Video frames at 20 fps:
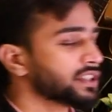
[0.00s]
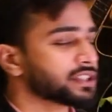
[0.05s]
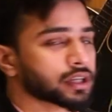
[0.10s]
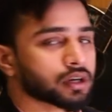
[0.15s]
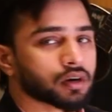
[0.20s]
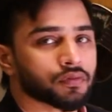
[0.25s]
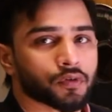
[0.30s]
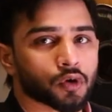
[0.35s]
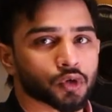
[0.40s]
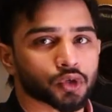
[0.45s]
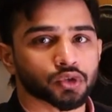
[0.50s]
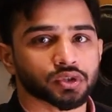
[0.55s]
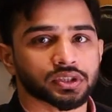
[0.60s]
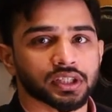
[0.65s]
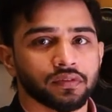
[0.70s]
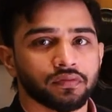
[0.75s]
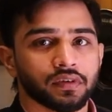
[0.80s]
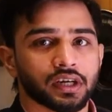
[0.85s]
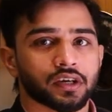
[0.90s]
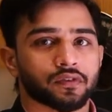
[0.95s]
feature of
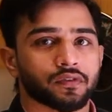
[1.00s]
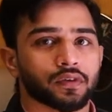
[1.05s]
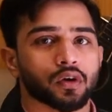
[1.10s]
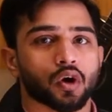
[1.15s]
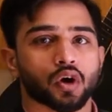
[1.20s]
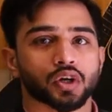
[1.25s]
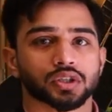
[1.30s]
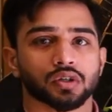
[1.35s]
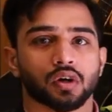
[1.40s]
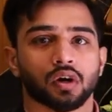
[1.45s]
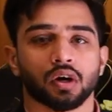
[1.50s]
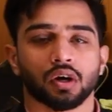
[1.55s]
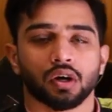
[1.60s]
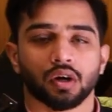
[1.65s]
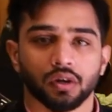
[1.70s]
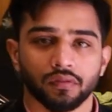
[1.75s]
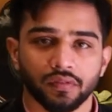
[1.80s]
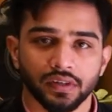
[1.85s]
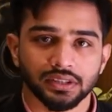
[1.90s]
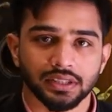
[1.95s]
autosave. It will
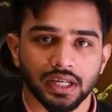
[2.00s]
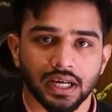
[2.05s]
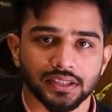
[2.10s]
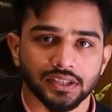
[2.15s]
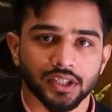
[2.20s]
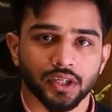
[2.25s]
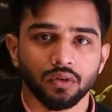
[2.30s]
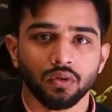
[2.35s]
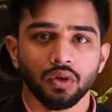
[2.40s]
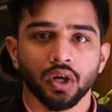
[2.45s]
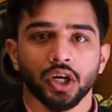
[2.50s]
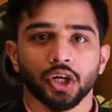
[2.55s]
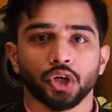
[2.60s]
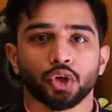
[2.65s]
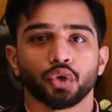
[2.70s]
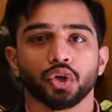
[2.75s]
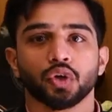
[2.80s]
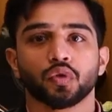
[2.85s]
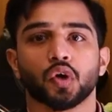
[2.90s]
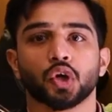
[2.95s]
always ask you,
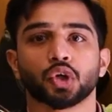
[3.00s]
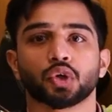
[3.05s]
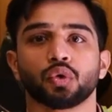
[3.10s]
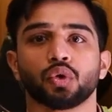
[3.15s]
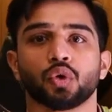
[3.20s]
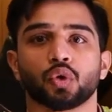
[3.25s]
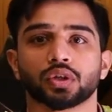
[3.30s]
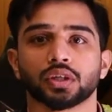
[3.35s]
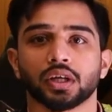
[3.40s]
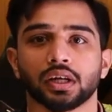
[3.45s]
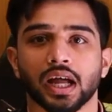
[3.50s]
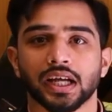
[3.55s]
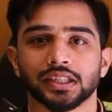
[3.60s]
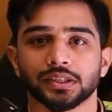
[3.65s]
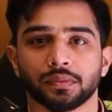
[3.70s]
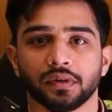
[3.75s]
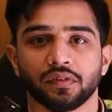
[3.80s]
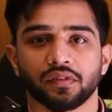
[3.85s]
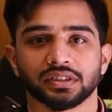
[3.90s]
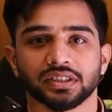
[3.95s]
do you want to load the
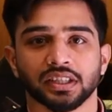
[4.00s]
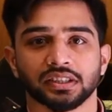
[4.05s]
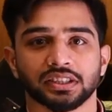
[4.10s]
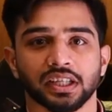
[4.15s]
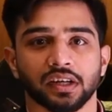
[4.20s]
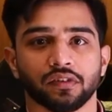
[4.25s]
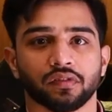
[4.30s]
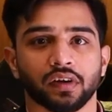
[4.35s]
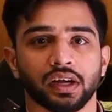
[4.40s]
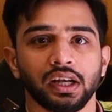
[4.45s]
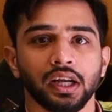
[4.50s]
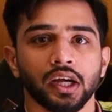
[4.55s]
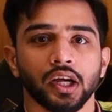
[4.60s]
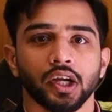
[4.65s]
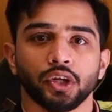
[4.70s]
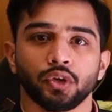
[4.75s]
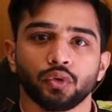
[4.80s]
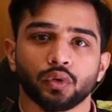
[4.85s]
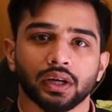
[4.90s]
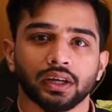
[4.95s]
last previous unsaved file?
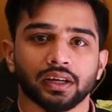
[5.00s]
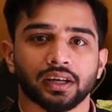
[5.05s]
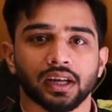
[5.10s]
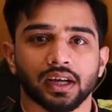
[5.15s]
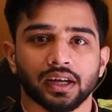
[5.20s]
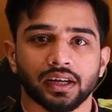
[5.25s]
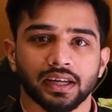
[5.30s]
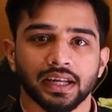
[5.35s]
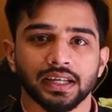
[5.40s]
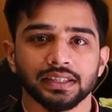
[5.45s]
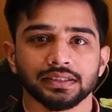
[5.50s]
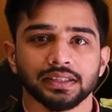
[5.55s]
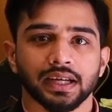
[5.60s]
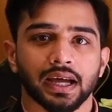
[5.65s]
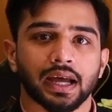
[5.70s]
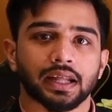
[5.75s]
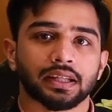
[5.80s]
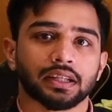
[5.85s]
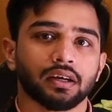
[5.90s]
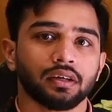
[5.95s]
You can click yes
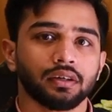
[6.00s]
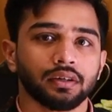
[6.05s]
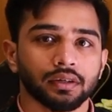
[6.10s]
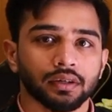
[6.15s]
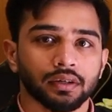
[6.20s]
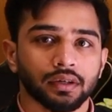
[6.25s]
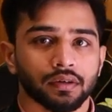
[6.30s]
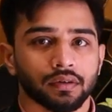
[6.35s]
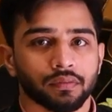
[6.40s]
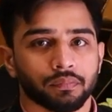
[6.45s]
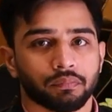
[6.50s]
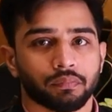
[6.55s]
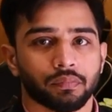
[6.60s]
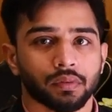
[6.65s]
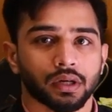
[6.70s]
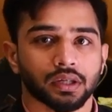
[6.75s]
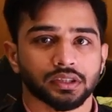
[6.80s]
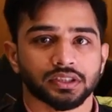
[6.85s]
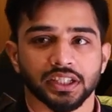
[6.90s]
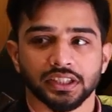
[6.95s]
and
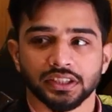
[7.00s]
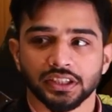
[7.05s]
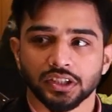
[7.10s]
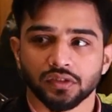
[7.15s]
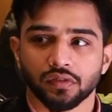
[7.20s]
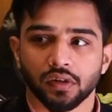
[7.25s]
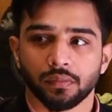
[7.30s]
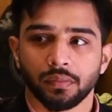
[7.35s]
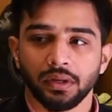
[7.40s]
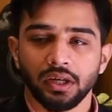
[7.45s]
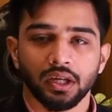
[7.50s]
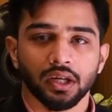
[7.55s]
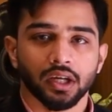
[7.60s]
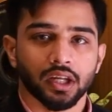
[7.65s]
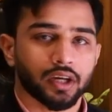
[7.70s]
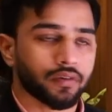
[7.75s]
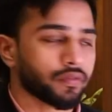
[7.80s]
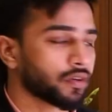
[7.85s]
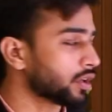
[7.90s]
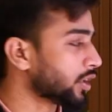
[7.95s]
the changes will be
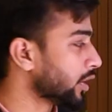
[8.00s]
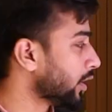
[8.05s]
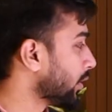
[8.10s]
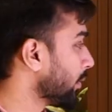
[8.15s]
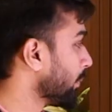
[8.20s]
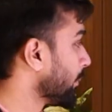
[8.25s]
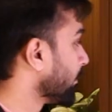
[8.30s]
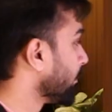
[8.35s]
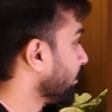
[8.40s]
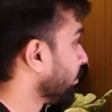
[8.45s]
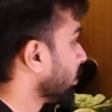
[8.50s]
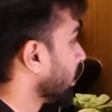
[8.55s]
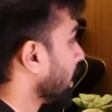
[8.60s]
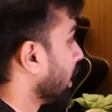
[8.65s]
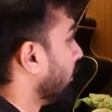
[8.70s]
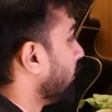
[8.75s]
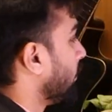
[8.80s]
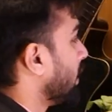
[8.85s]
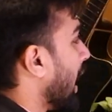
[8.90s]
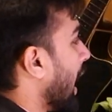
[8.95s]
reverted.
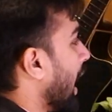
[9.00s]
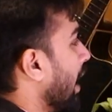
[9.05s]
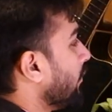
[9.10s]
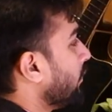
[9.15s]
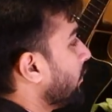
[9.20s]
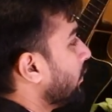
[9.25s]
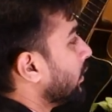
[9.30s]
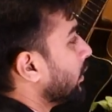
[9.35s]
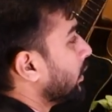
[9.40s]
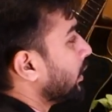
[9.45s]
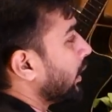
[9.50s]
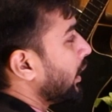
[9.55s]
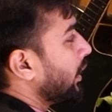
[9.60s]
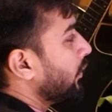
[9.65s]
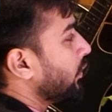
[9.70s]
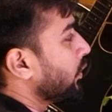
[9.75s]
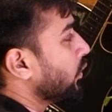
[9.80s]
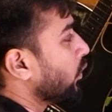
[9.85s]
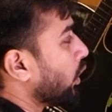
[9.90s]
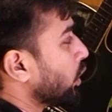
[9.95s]
We have,
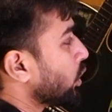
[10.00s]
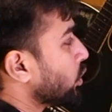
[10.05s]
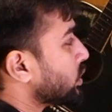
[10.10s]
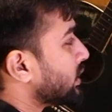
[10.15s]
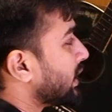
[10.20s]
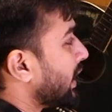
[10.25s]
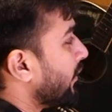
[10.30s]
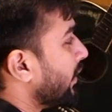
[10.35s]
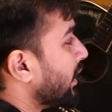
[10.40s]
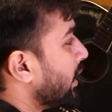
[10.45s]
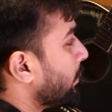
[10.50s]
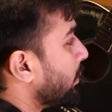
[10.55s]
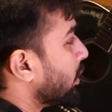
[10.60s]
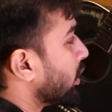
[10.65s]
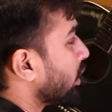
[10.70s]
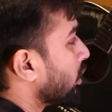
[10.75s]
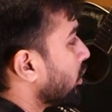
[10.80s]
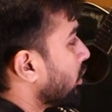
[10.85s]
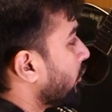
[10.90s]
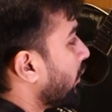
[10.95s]
if you want to save any
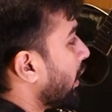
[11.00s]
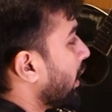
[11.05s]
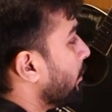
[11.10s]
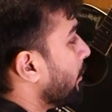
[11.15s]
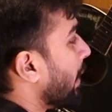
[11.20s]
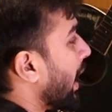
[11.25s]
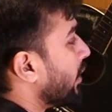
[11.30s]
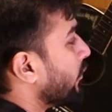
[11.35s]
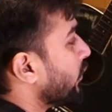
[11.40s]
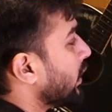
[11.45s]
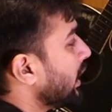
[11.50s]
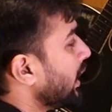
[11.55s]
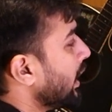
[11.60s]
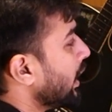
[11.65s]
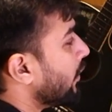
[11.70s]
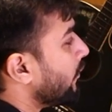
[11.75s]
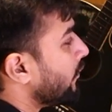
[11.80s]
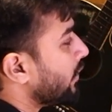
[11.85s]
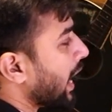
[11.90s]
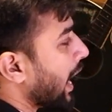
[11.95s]
particular file
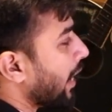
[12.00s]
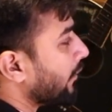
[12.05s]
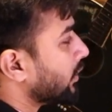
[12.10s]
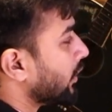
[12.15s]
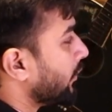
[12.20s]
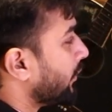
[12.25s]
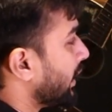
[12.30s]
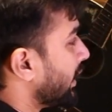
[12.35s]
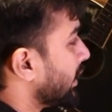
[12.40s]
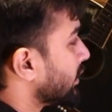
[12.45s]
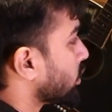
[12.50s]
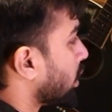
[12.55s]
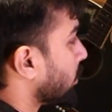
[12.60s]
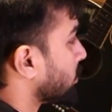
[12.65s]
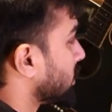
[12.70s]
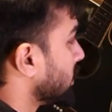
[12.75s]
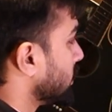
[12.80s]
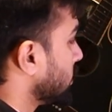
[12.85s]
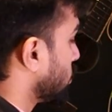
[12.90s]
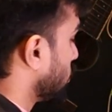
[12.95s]
manually, we have the various
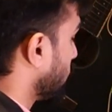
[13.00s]
options